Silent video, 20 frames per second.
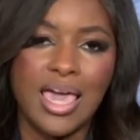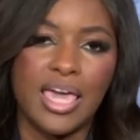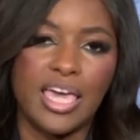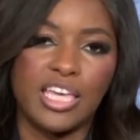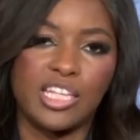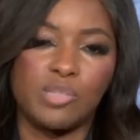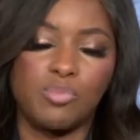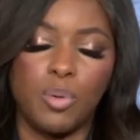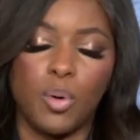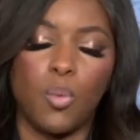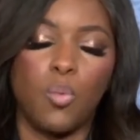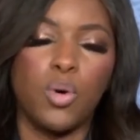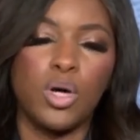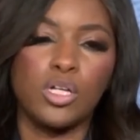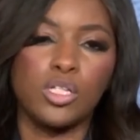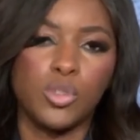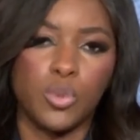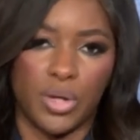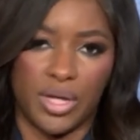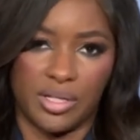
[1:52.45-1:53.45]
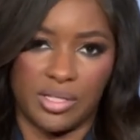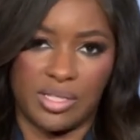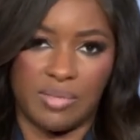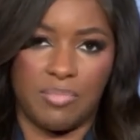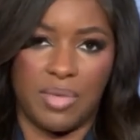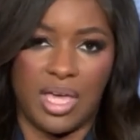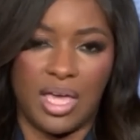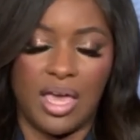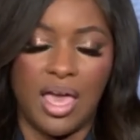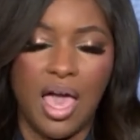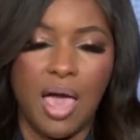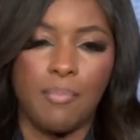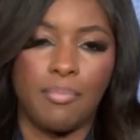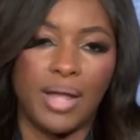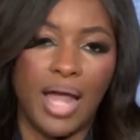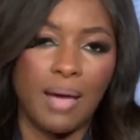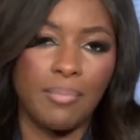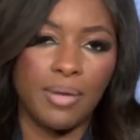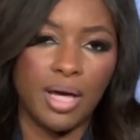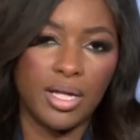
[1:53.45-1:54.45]
is bewildering to me. But
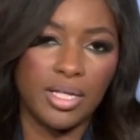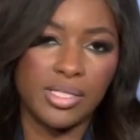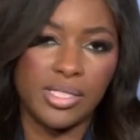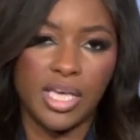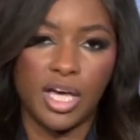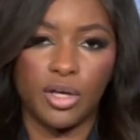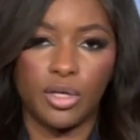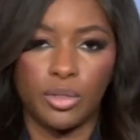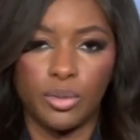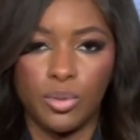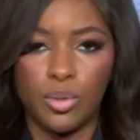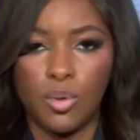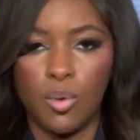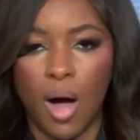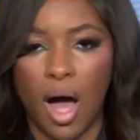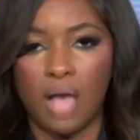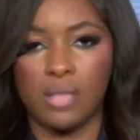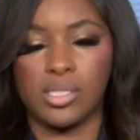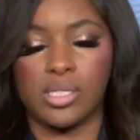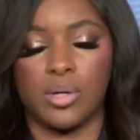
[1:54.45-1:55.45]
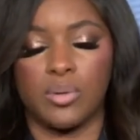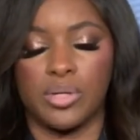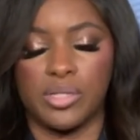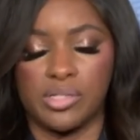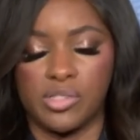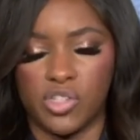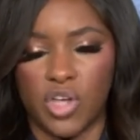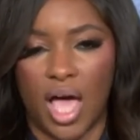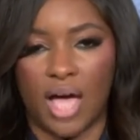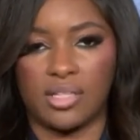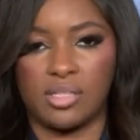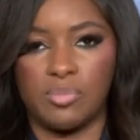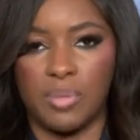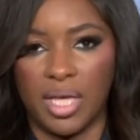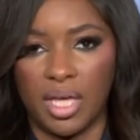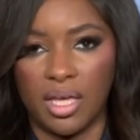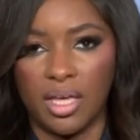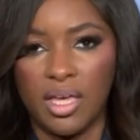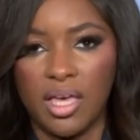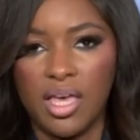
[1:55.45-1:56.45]
I'm going to tell you who also has shocked
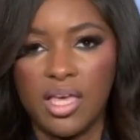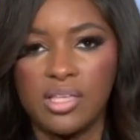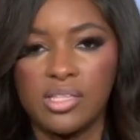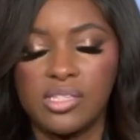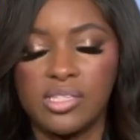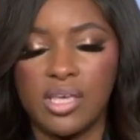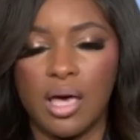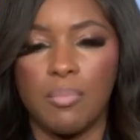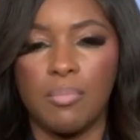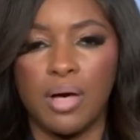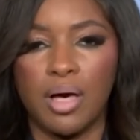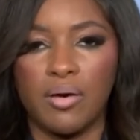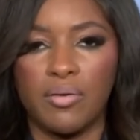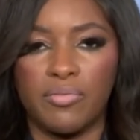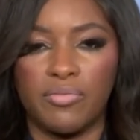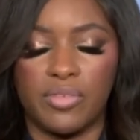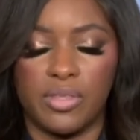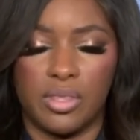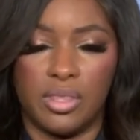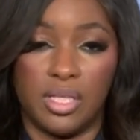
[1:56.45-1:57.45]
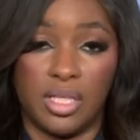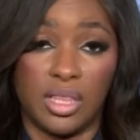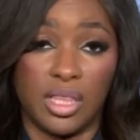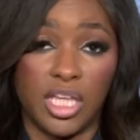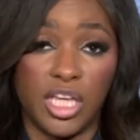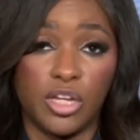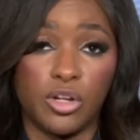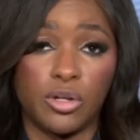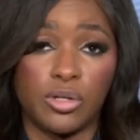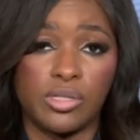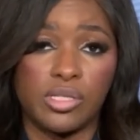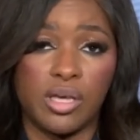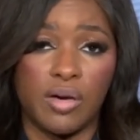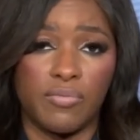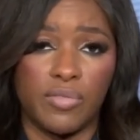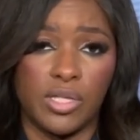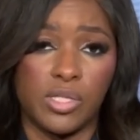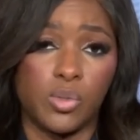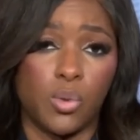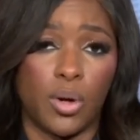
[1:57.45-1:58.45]
me. Some of the leaders of
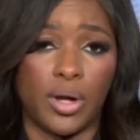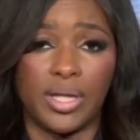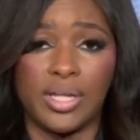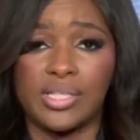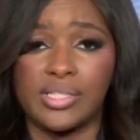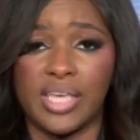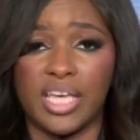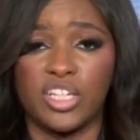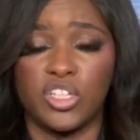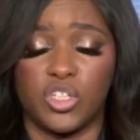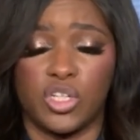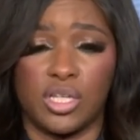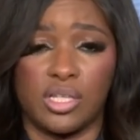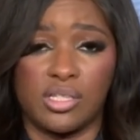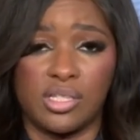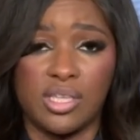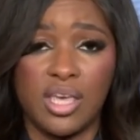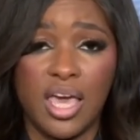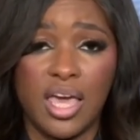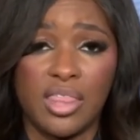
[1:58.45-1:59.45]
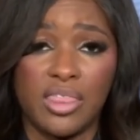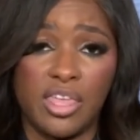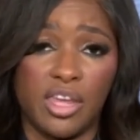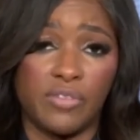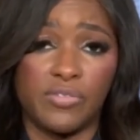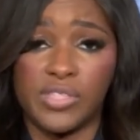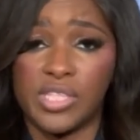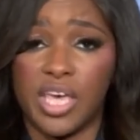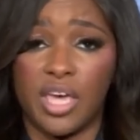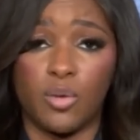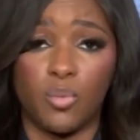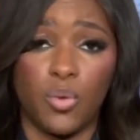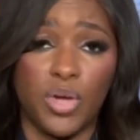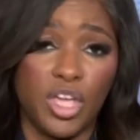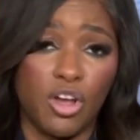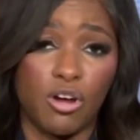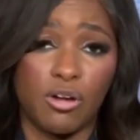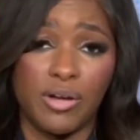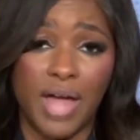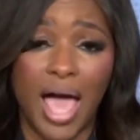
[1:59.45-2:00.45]
these organizations that have said we
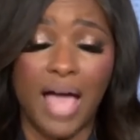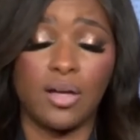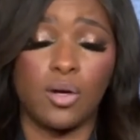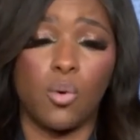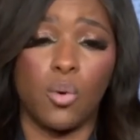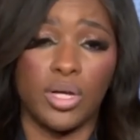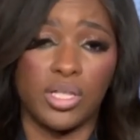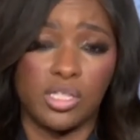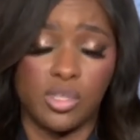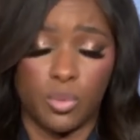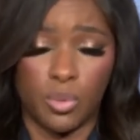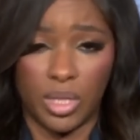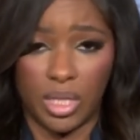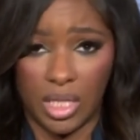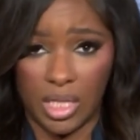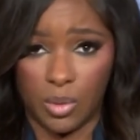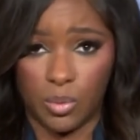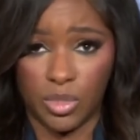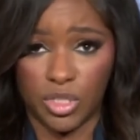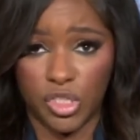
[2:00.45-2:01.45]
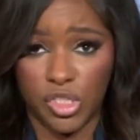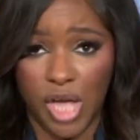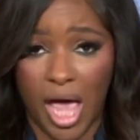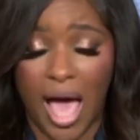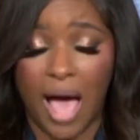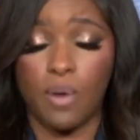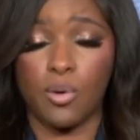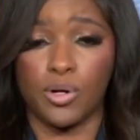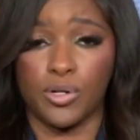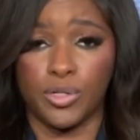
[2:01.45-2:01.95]
are not going to relinquish our